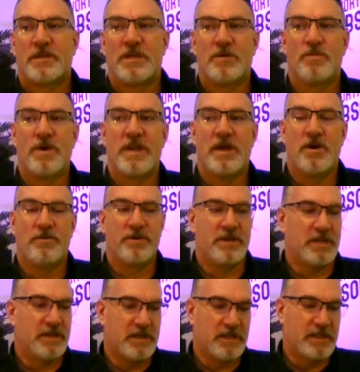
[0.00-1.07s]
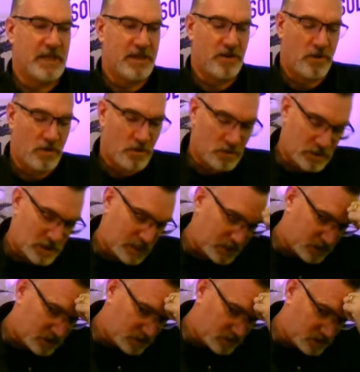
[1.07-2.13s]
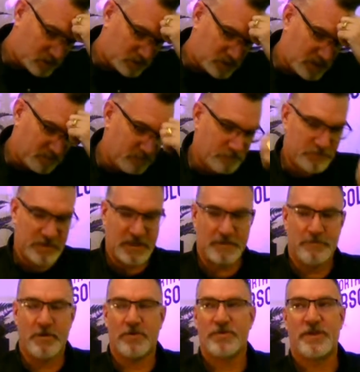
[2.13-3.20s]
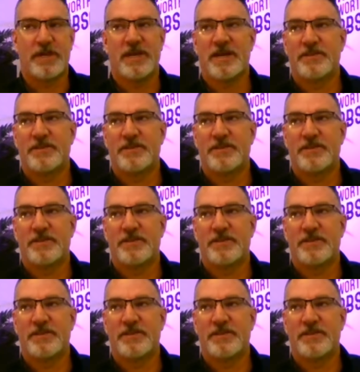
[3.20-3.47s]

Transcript: he went out and he did that whole like Tim Tebow thing.